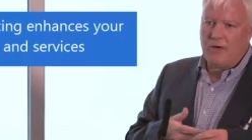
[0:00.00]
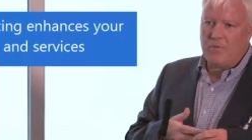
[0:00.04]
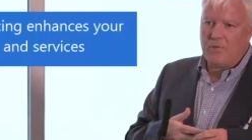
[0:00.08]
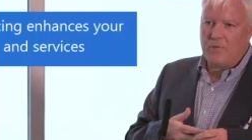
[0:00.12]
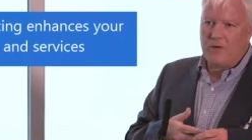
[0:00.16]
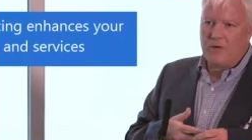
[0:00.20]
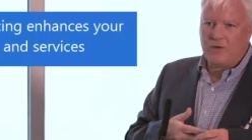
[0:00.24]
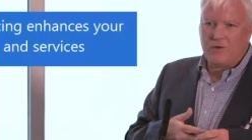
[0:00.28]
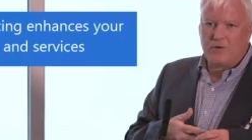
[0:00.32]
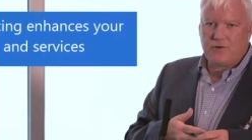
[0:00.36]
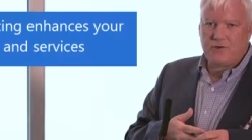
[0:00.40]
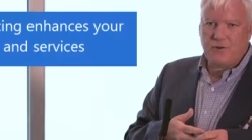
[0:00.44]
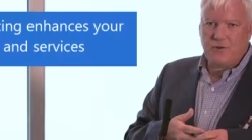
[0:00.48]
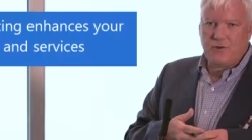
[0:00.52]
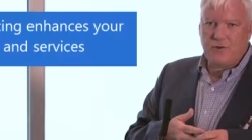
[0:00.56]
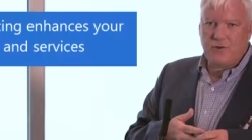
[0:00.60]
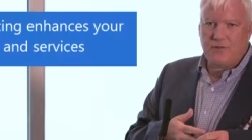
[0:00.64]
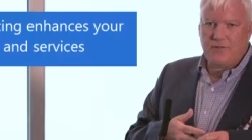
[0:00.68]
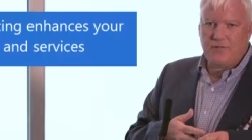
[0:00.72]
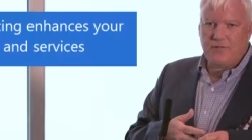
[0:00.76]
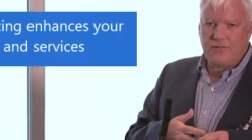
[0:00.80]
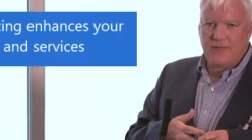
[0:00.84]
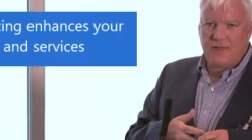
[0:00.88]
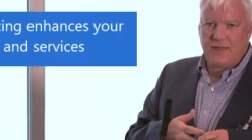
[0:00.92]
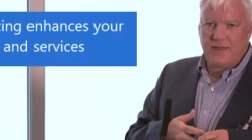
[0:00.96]
control
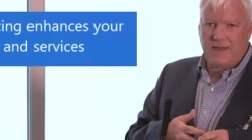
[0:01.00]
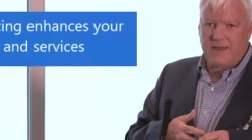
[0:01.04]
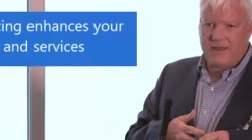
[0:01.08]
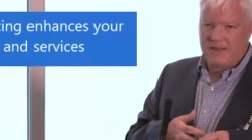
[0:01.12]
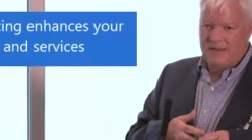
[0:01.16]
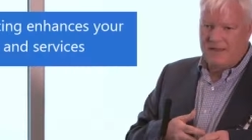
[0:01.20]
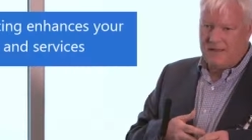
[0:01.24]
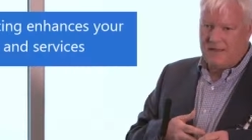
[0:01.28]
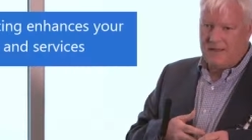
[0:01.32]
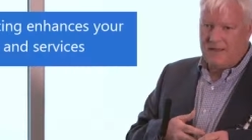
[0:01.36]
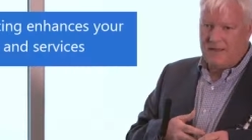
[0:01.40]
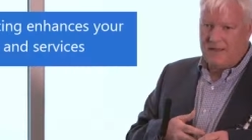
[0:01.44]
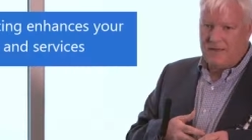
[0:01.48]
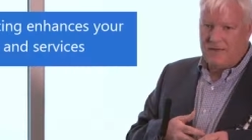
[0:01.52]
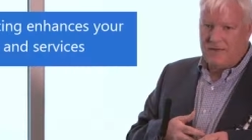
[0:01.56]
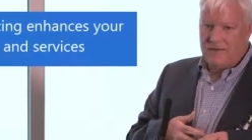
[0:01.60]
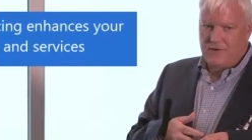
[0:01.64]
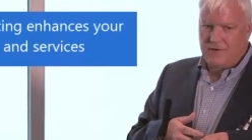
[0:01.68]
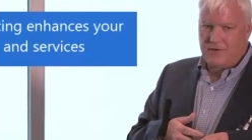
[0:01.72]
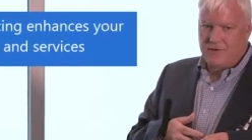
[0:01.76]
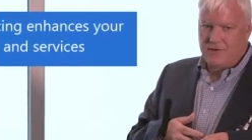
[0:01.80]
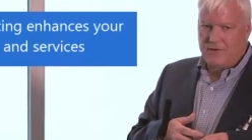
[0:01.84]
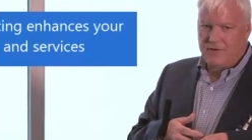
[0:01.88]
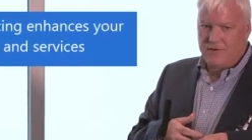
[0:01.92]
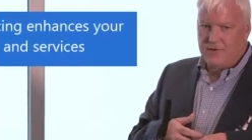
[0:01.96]
over that than
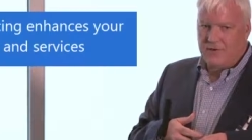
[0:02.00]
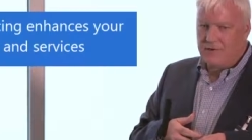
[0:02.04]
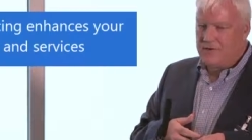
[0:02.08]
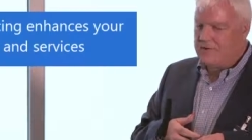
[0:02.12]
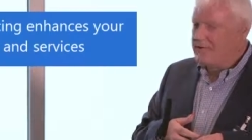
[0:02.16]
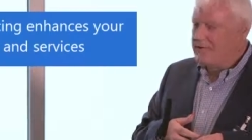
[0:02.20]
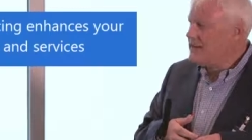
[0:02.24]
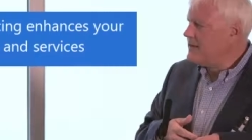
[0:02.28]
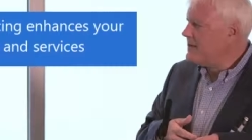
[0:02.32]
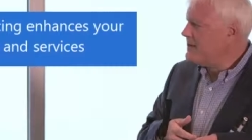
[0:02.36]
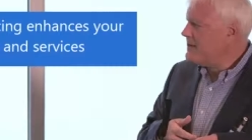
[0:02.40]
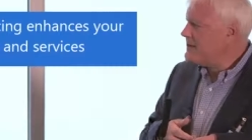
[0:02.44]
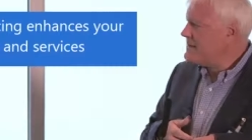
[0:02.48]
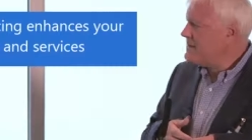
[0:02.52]
trying to do it yourself.